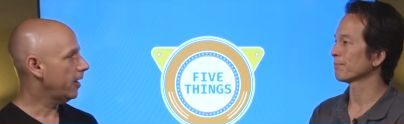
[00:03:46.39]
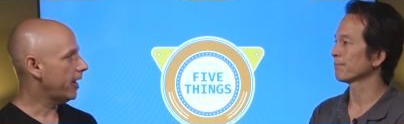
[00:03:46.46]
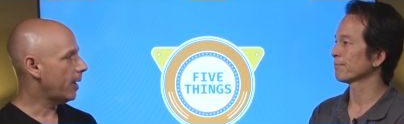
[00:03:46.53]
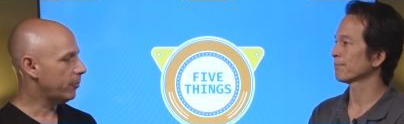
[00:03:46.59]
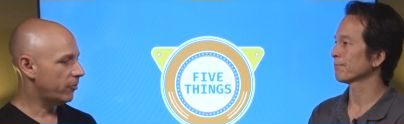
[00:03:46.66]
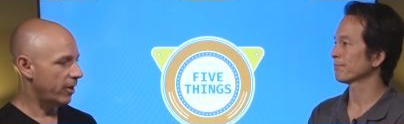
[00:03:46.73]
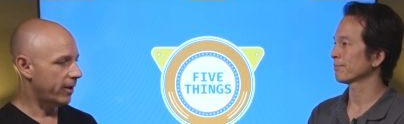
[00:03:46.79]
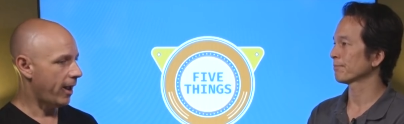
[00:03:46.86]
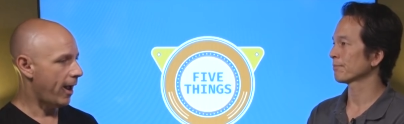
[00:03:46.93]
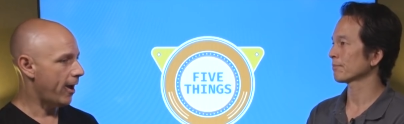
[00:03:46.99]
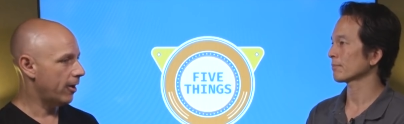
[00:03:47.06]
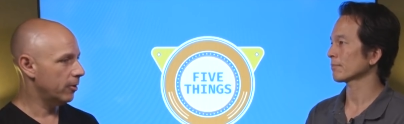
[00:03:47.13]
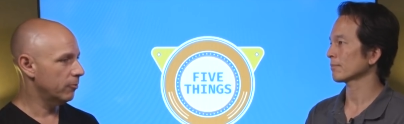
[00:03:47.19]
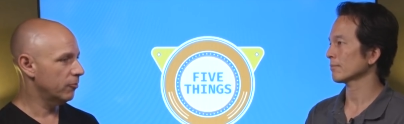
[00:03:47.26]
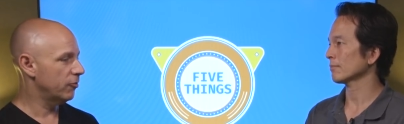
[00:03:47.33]
Speaker 1: And apps like
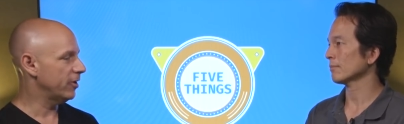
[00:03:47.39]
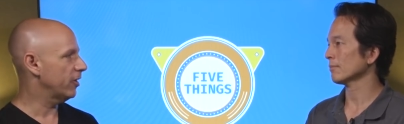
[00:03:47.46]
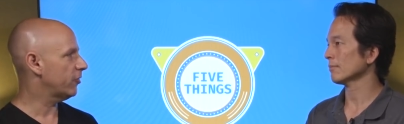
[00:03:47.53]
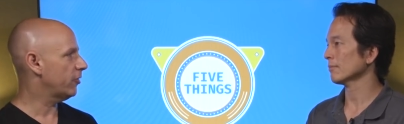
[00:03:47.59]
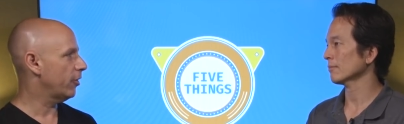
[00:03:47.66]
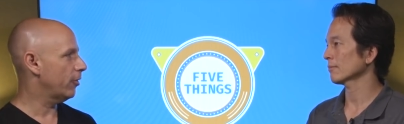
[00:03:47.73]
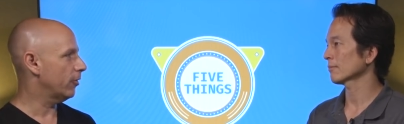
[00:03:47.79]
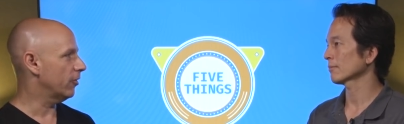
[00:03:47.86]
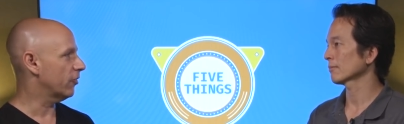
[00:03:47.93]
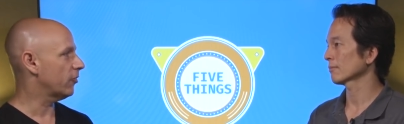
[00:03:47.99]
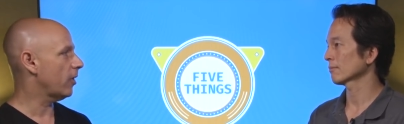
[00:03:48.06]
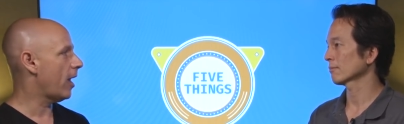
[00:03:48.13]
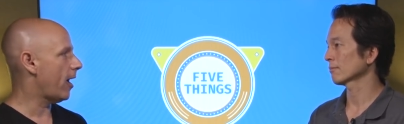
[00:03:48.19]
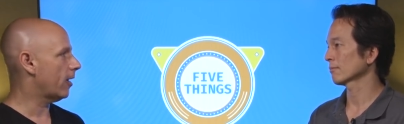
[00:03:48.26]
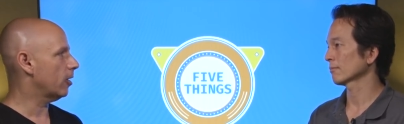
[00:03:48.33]
Atom, VS Code, and
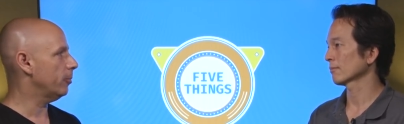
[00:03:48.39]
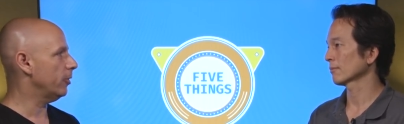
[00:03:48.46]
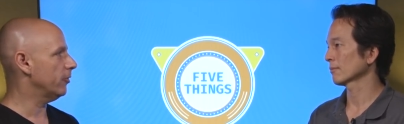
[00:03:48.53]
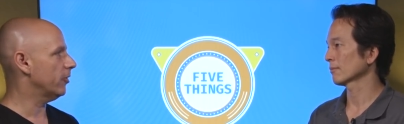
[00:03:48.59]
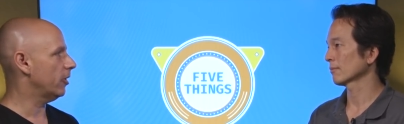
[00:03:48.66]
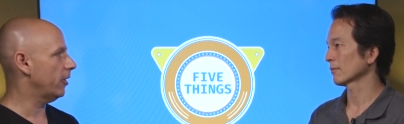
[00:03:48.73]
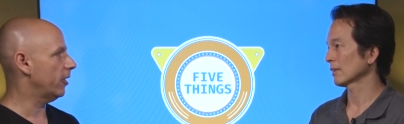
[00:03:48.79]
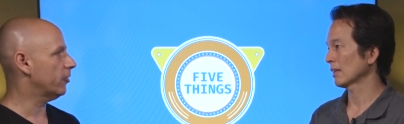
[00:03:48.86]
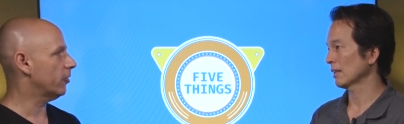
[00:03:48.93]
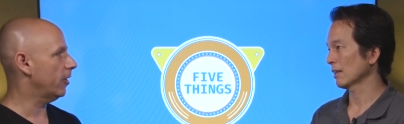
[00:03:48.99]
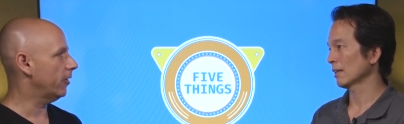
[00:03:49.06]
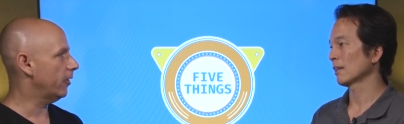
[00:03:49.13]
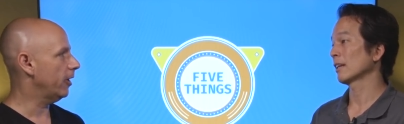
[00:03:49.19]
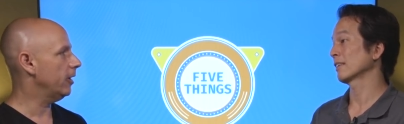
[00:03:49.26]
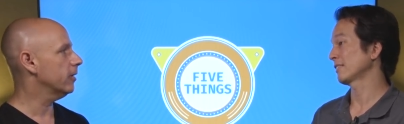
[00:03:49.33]
Slack are built on
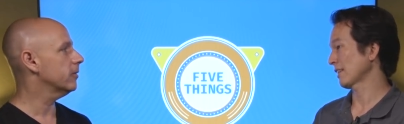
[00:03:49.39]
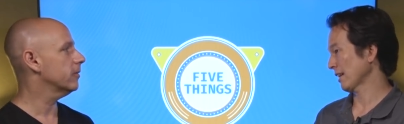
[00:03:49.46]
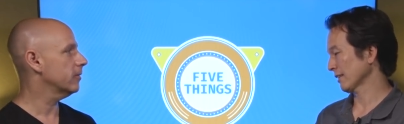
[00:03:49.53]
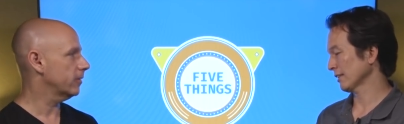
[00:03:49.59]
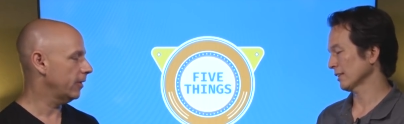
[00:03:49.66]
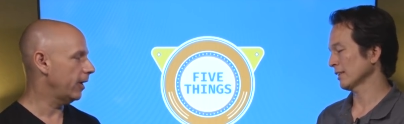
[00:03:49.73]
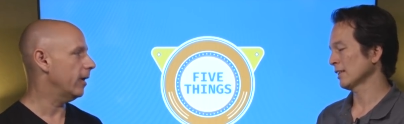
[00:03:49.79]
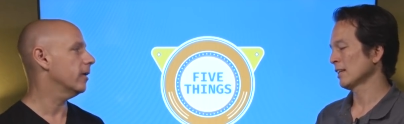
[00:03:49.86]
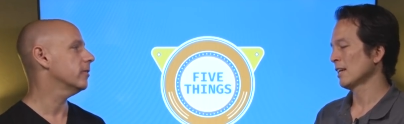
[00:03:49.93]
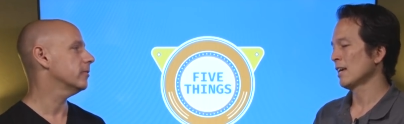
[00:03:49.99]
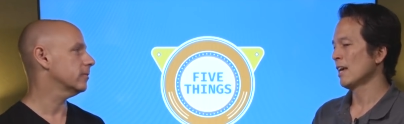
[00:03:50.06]
Electron, right? Exactly. Yeah.